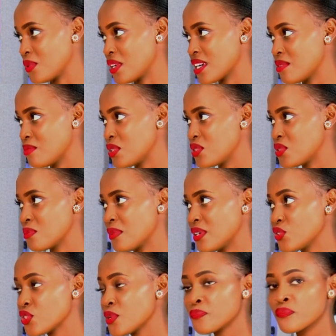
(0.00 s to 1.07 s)
We can be too much.
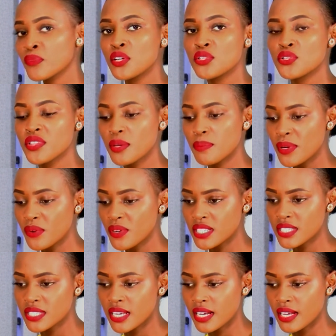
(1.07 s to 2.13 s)
To the
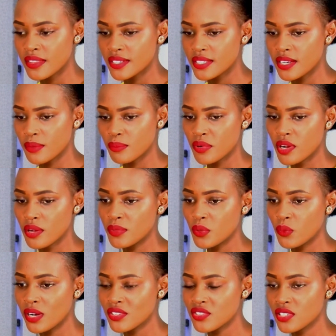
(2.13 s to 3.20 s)
parents that are probably
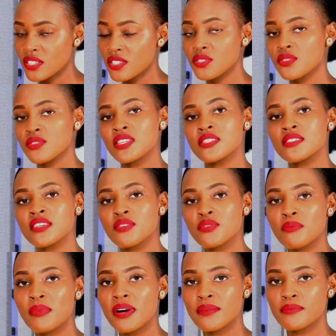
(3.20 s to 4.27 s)
watching us, to the single
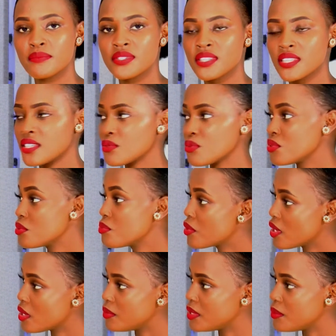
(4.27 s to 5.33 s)
moms that would
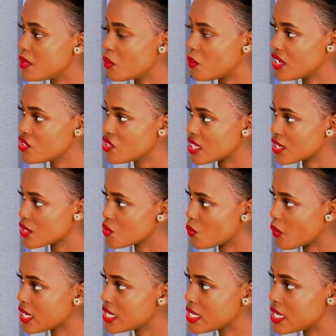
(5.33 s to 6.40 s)
probably be watching us
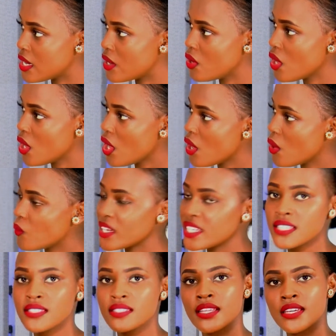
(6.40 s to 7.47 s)
right now, what
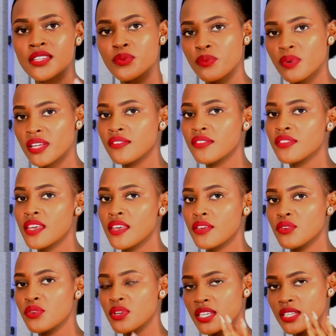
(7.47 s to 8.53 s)
is that one thing you
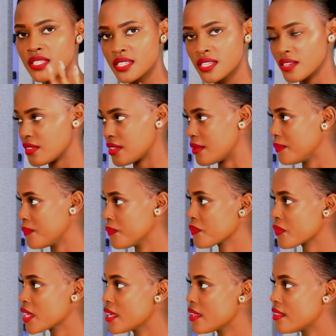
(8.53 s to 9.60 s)
can tell them
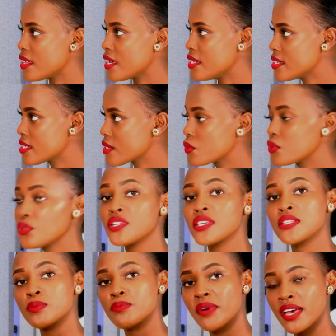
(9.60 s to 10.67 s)
that could
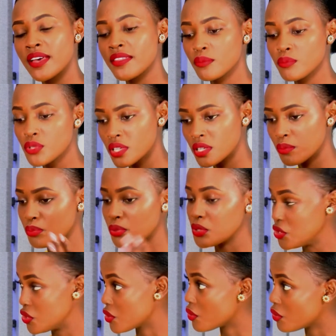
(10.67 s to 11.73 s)
inspire them to keep
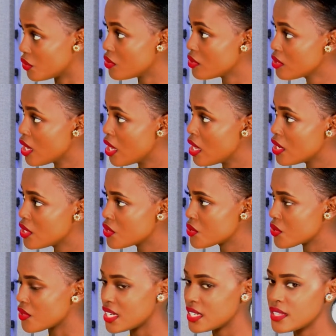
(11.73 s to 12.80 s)
pushing on, so
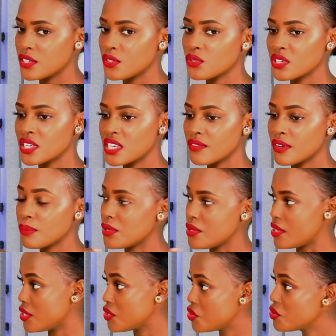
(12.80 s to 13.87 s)
that they don't give up on
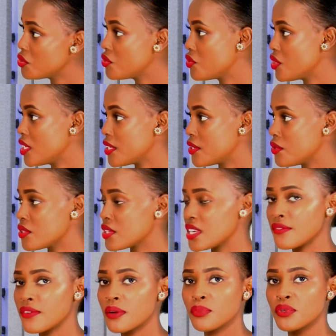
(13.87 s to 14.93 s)
their children, they don't give
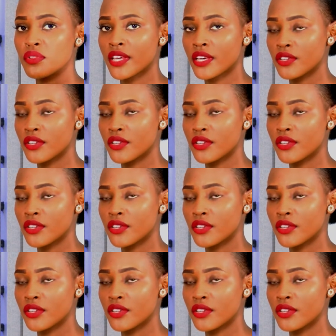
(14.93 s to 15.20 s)
up on their